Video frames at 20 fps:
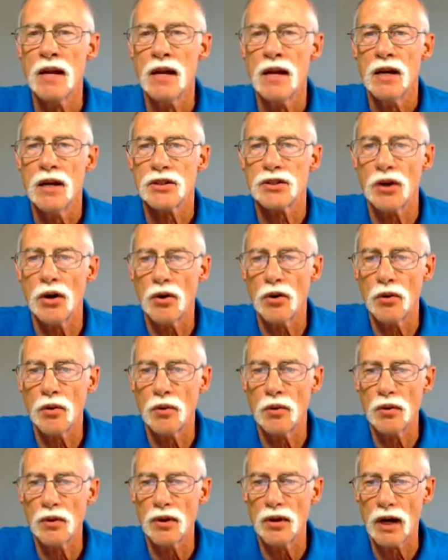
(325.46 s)
So
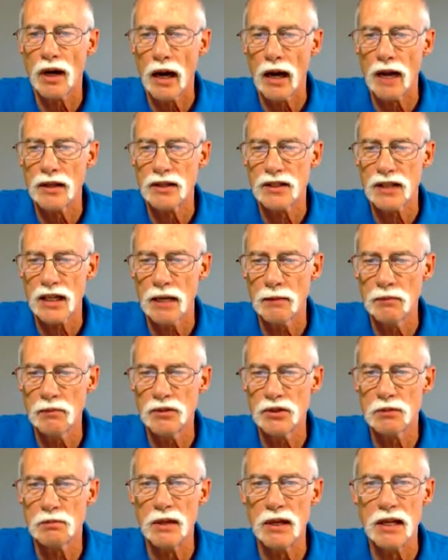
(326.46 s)
I, something's
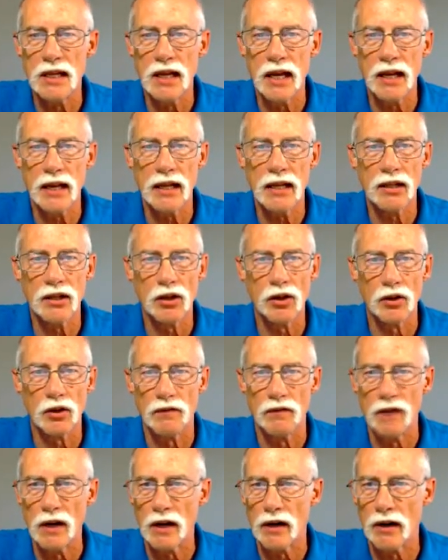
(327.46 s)
beginning to look
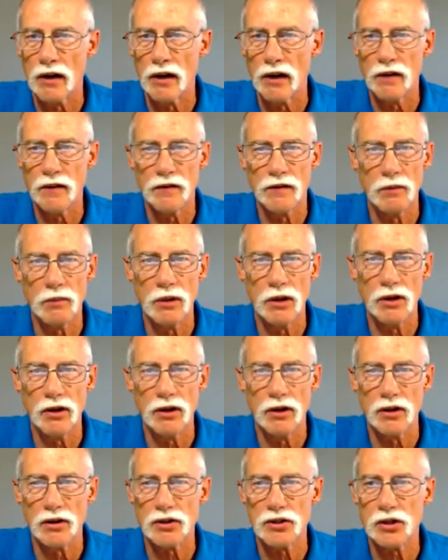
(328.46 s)
very
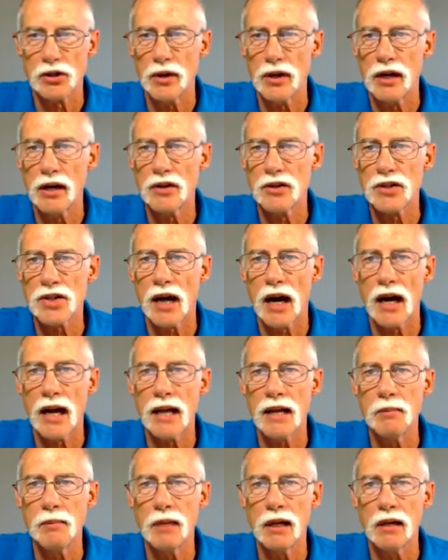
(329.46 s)
familiar. So here's I
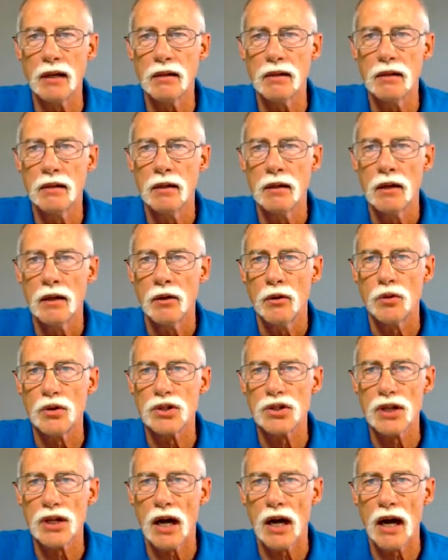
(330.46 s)
mean, which is
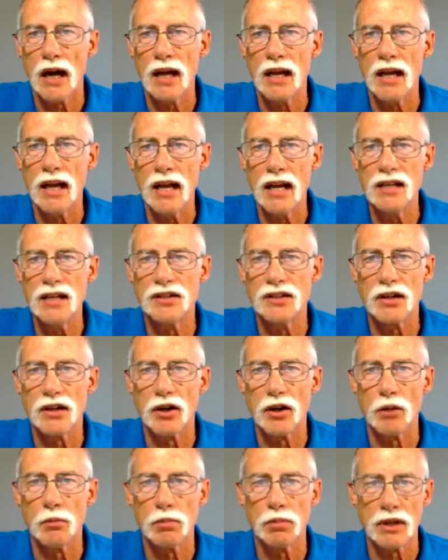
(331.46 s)
I, a zero
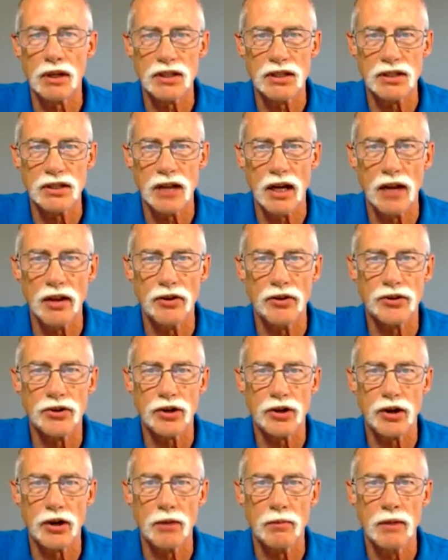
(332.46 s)
plus this other
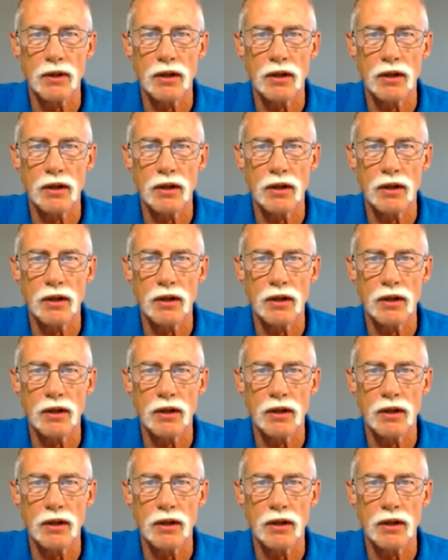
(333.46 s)
term.